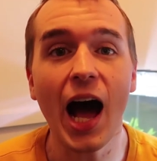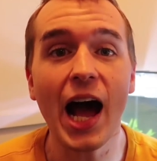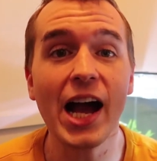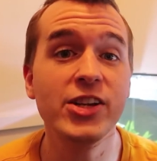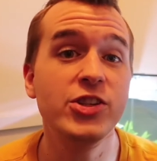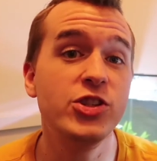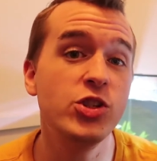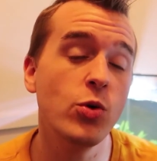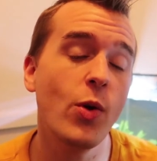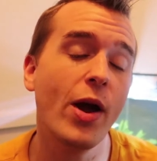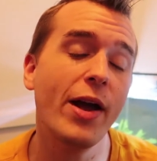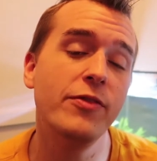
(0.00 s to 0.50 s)
I
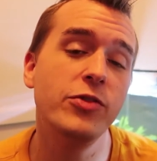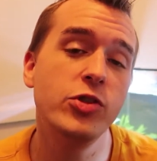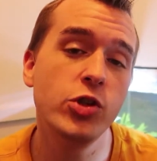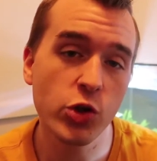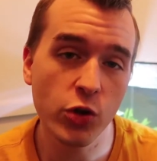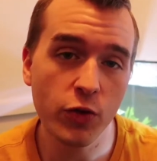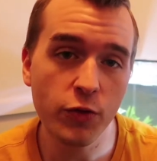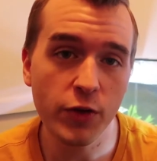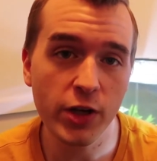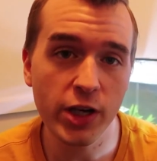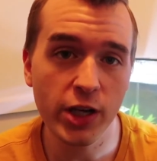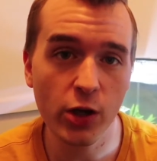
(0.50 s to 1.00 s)
do have
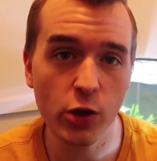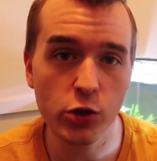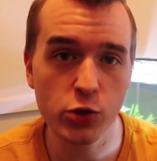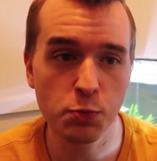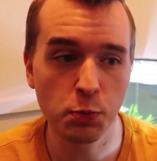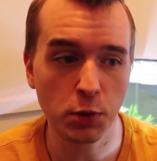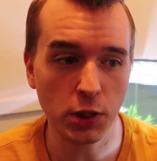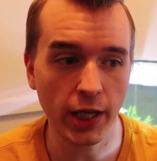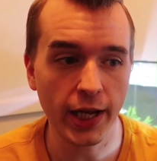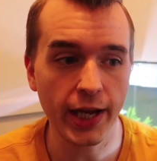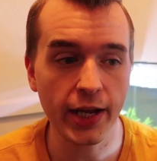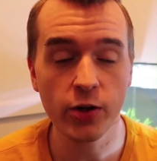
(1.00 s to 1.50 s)
2 videos
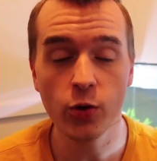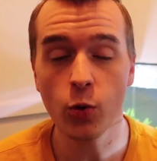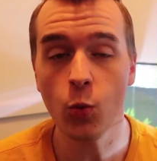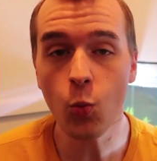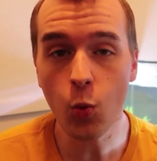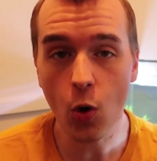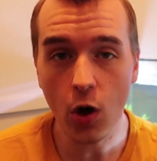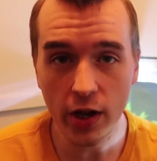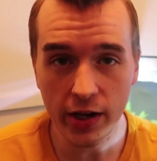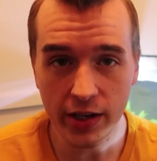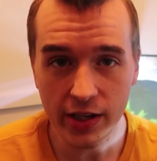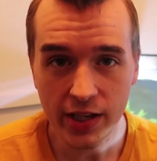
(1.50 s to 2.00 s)
planned.
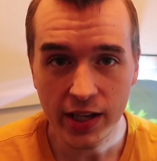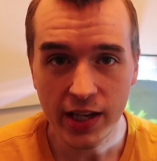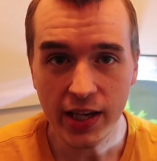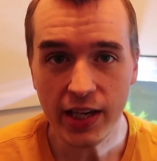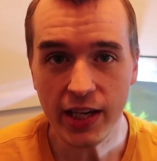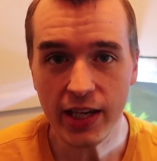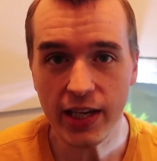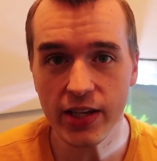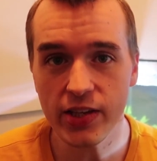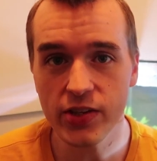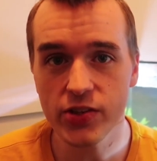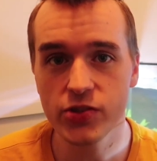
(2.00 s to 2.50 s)
One
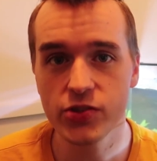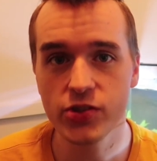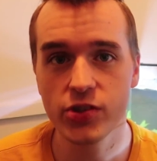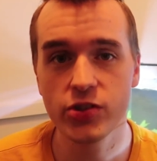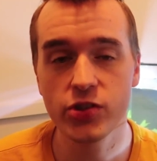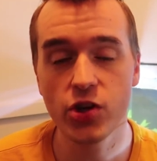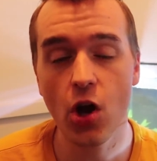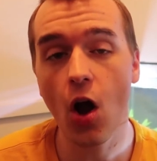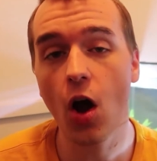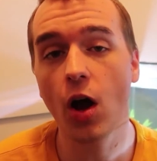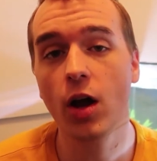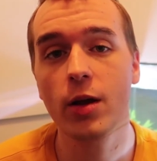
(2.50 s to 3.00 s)
is to
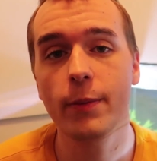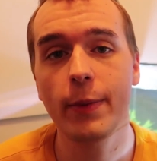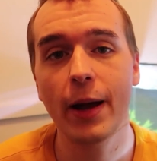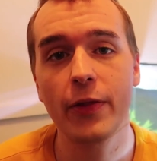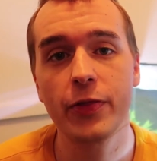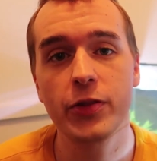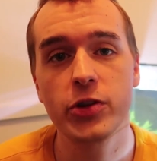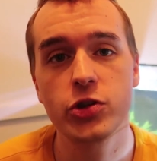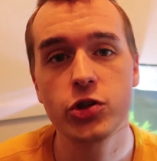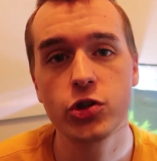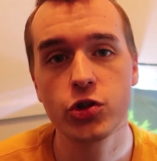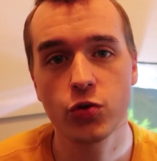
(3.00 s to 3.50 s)
talk
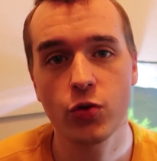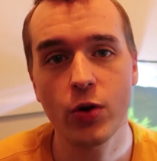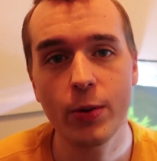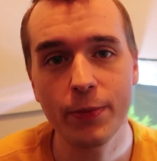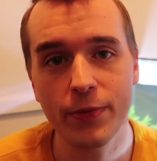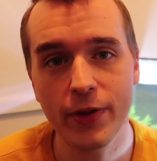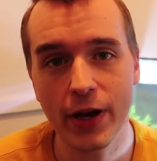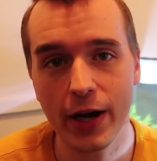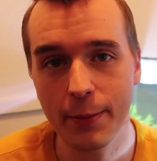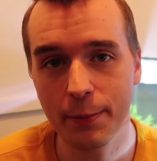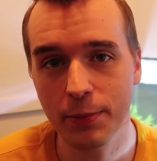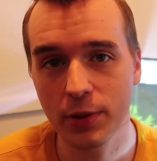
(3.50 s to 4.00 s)
about the
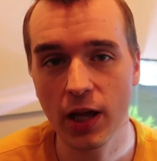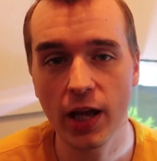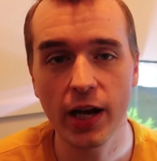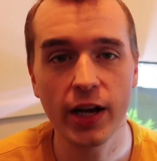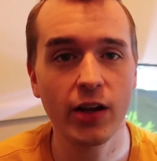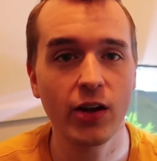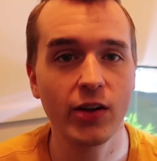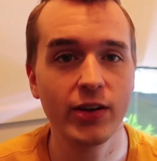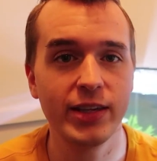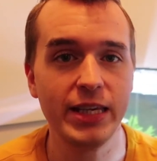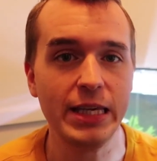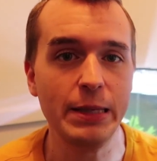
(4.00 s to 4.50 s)
shrimp that I'm
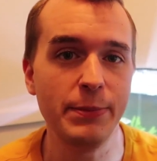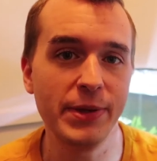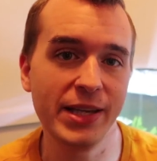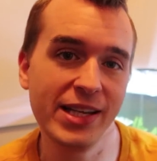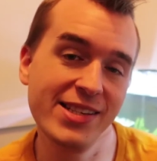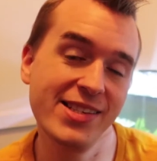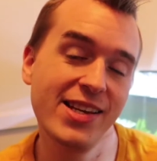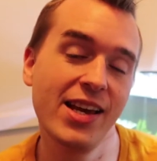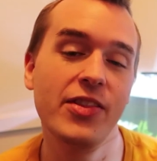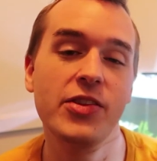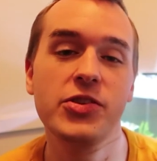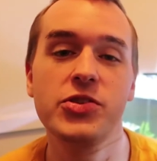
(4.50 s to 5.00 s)
planning on keeping
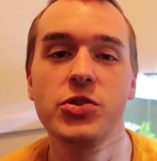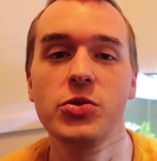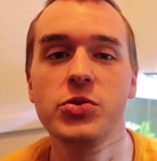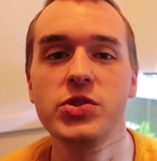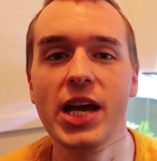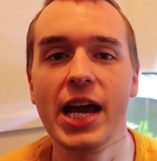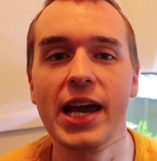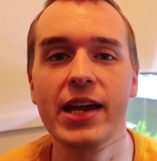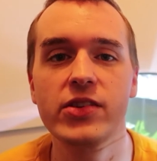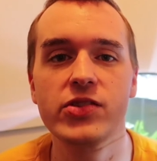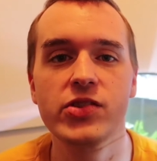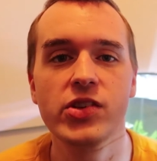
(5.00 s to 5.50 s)
inside these 2
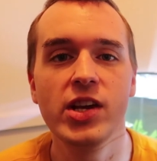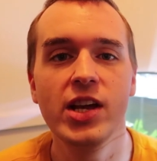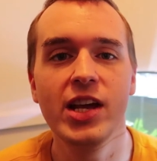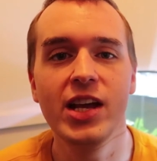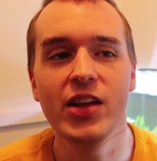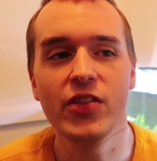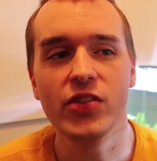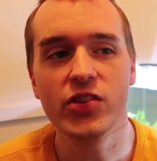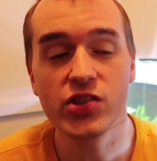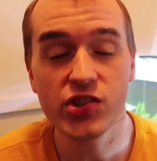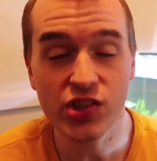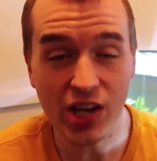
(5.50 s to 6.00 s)
tanks.
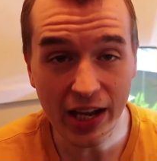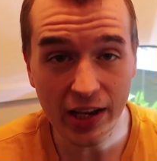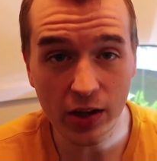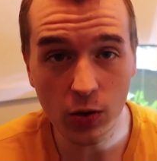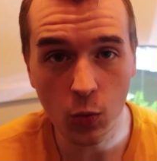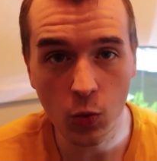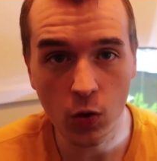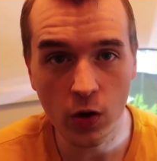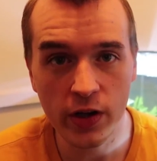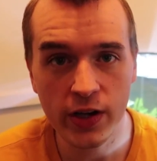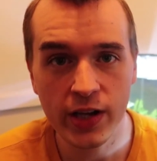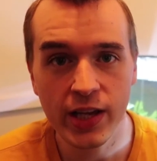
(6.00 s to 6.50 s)
The
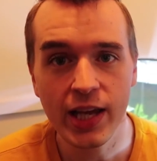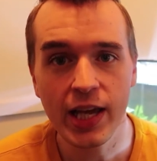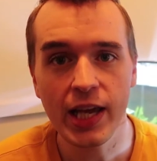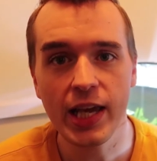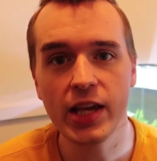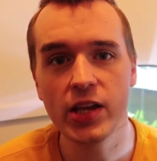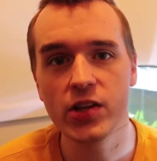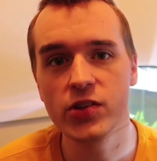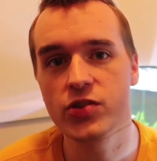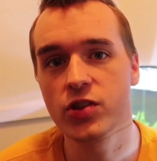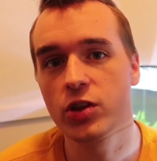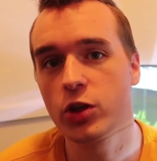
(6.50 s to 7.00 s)
second one
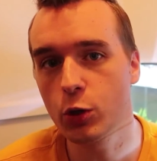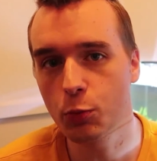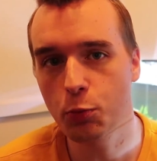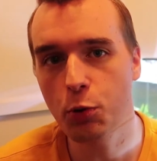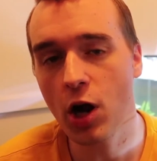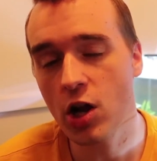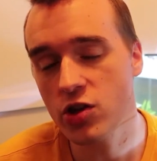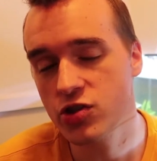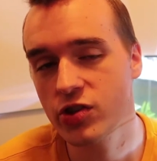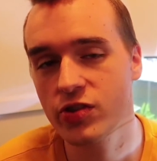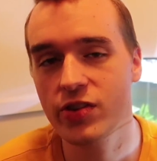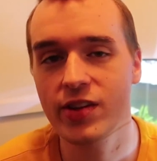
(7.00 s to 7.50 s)
is a little
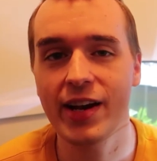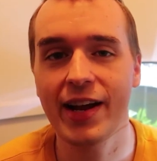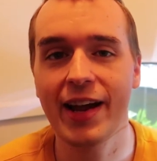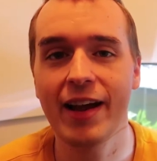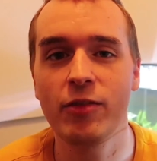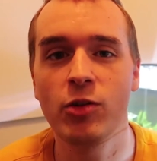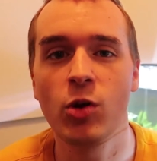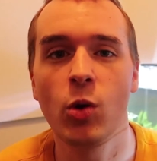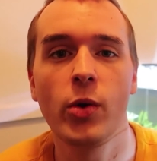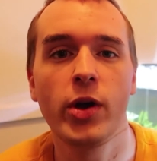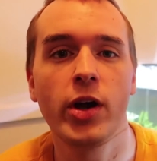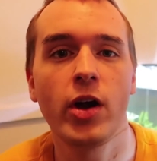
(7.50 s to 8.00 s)
project that I
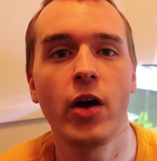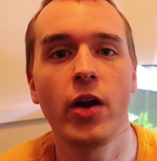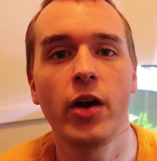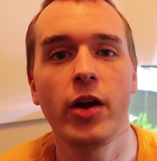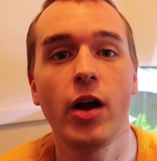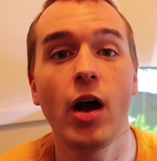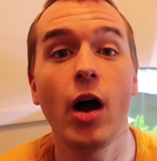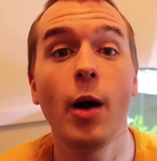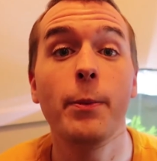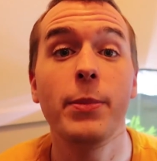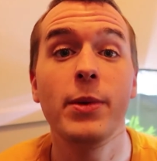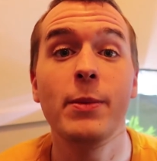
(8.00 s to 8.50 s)
have going
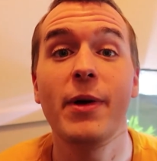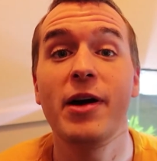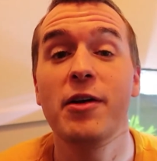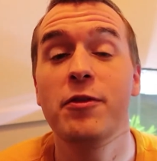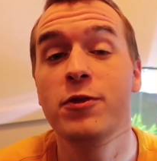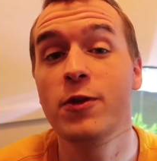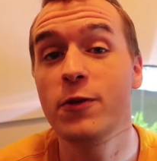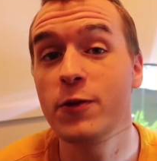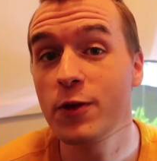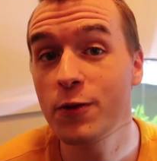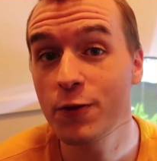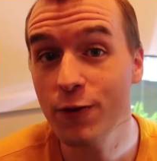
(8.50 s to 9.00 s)
on up in my
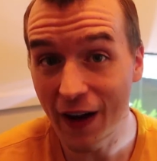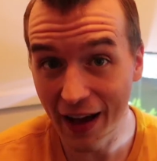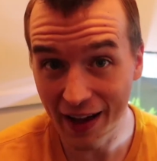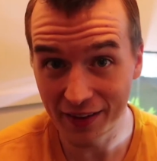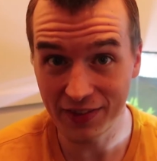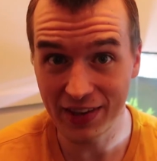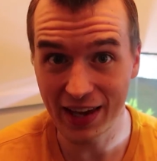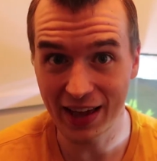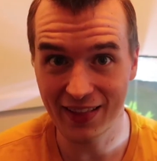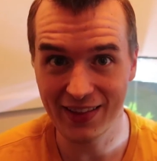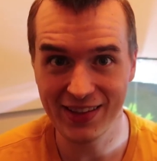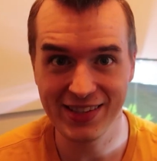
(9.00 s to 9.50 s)

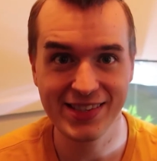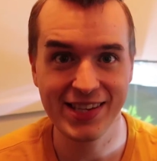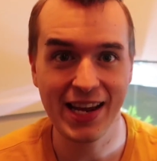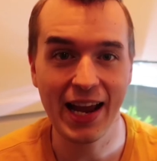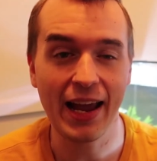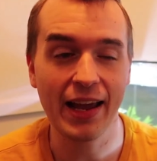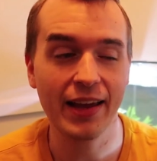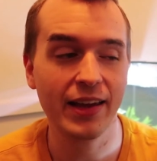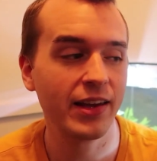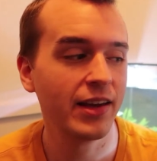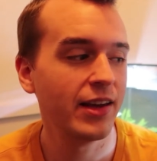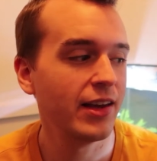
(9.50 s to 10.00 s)
55-gallon
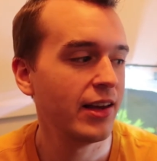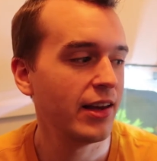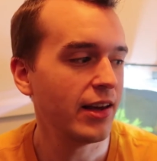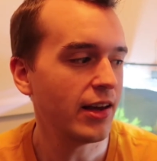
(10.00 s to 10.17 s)
tank.